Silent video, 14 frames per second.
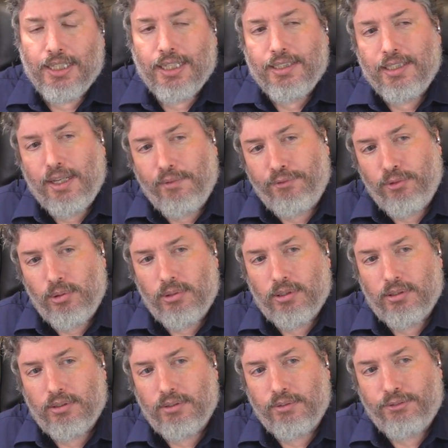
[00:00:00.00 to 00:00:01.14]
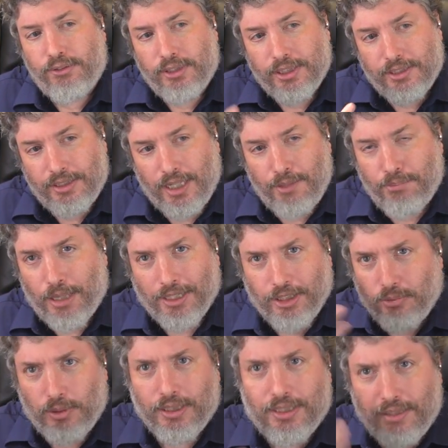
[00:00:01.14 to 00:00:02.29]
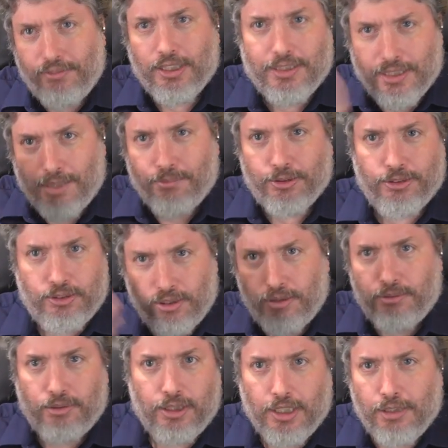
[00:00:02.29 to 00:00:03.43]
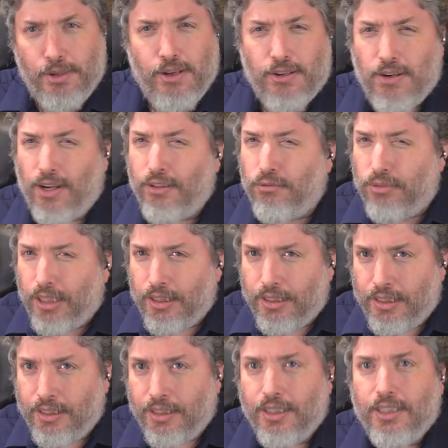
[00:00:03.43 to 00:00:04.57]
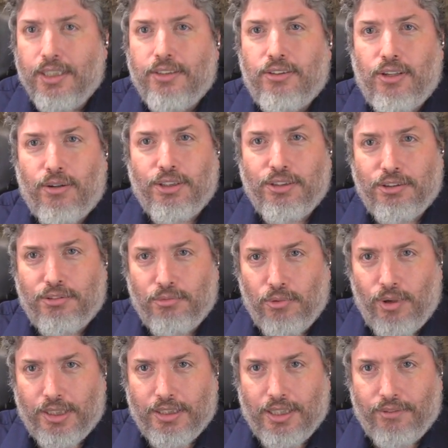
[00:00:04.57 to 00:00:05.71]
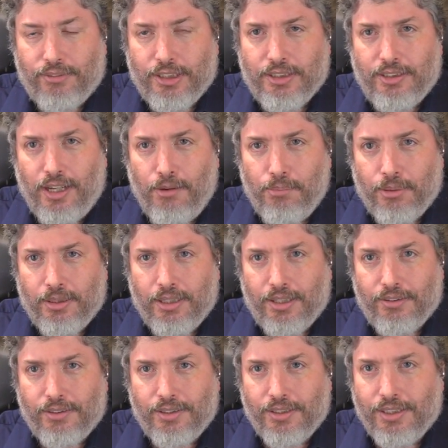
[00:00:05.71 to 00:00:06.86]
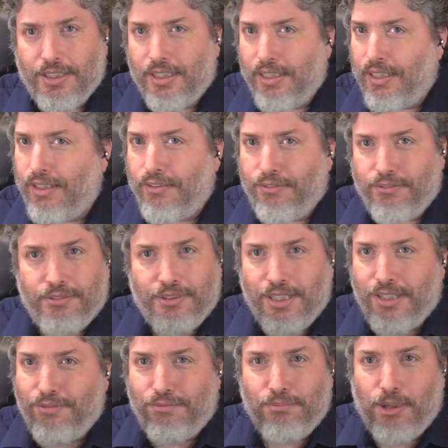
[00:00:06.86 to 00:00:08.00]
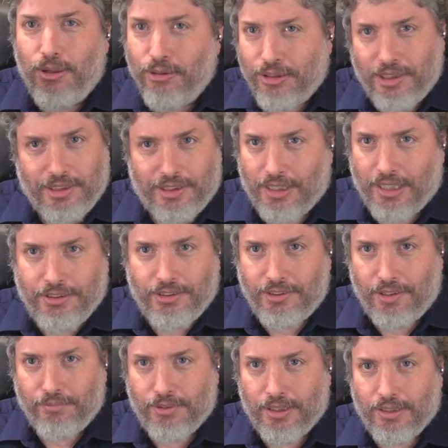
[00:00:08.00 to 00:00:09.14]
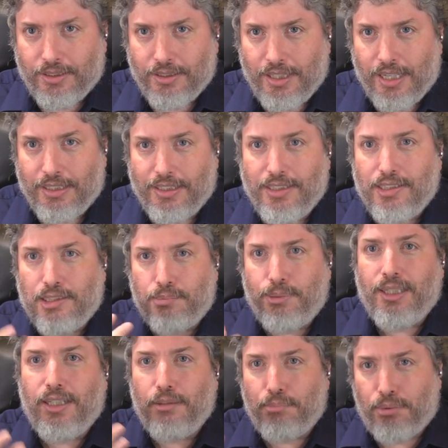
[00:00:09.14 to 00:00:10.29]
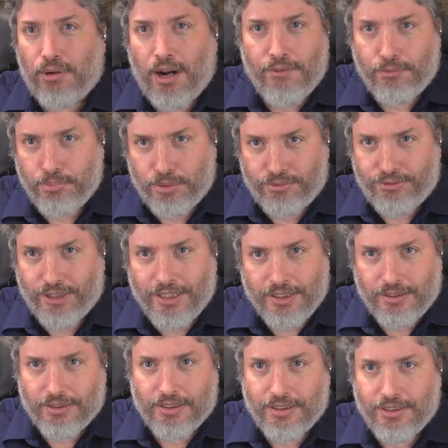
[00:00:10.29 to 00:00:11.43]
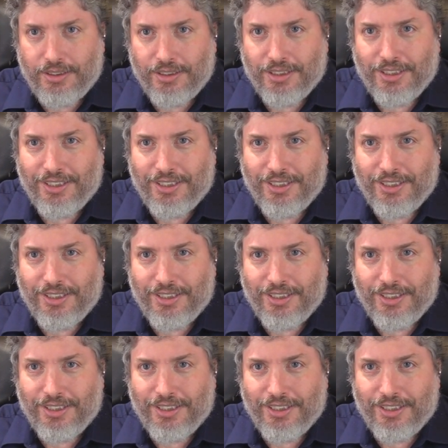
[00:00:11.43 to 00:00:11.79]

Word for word: And therefore, for example, I just want to give an example. So people going, really? So I just want to give an example here. If if Moses says something and he's speaking prof- prophetically,